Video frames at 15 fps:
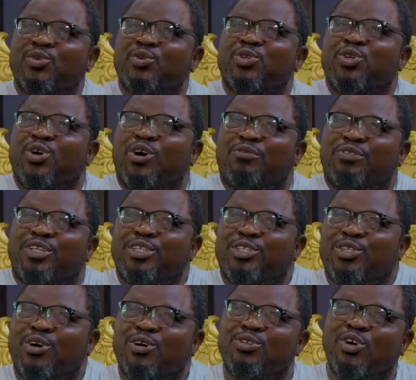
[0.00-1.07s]
too sure of
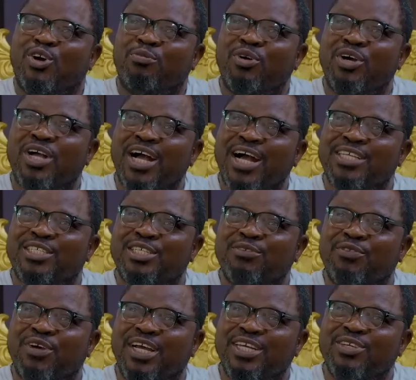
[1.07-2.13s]
this your job. As Daddy,
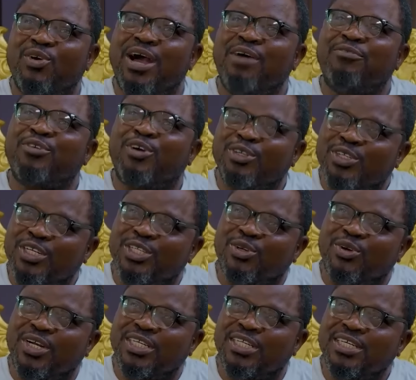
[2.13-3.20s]
if you have gotten it
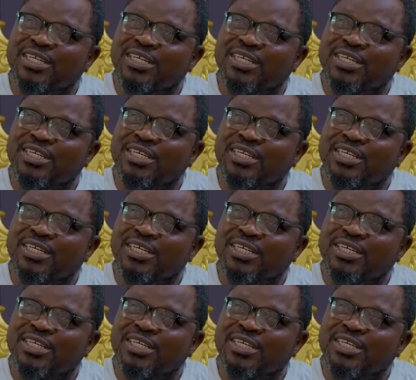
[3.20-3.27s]
already.